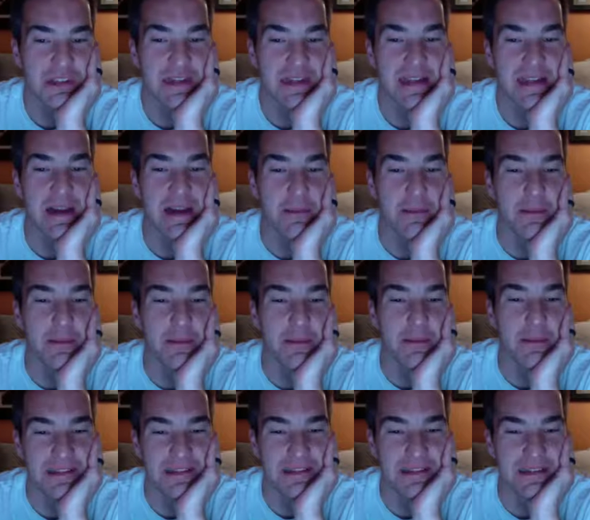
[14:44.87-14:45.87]
had a
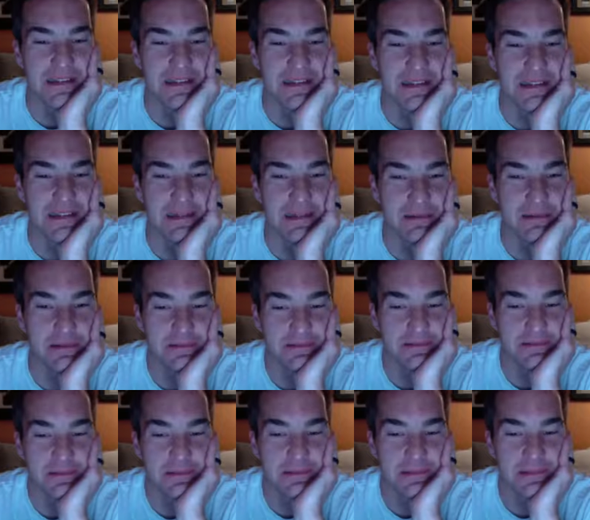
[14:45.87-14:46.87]
-19.
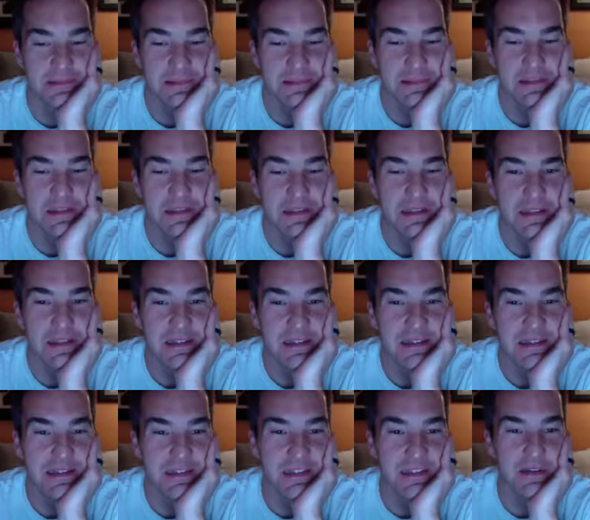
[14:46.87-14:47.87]

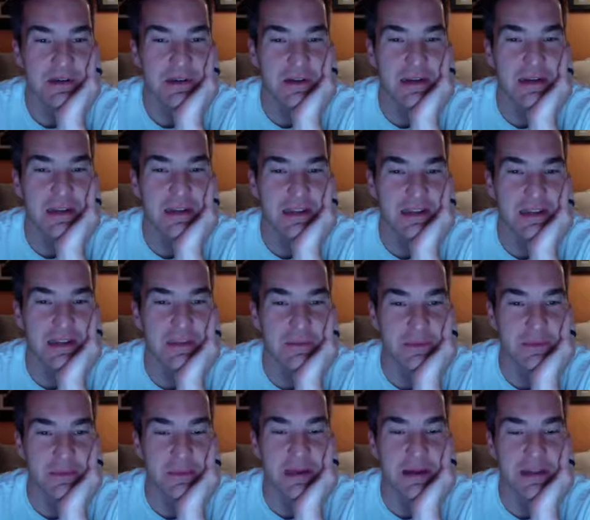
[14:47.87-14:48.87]
DC United led
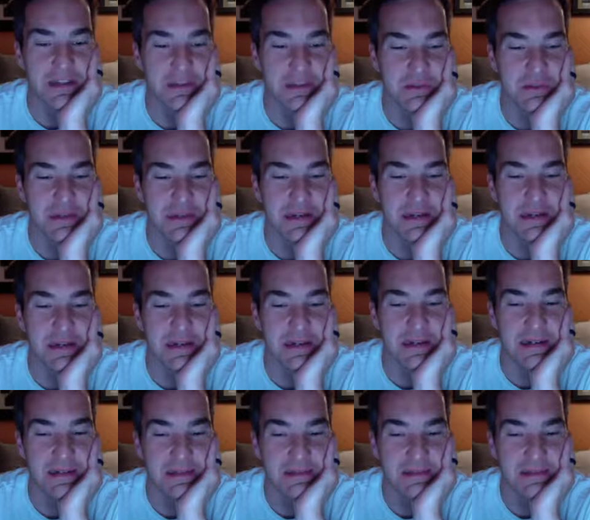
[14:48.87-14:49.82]
with a -29.